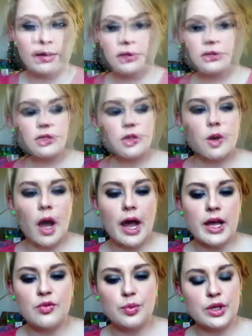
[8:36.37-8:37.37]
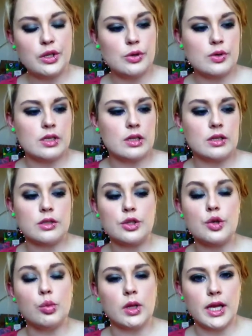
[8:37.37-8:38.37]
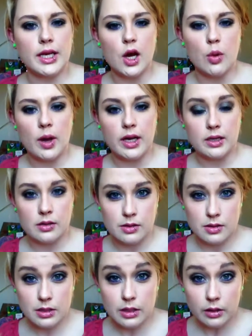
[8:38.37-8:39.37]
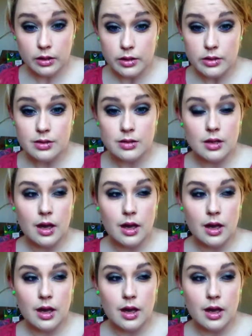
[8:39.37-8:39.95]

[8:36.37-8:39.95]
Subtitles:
Also, I have been using this to blend out my concealers.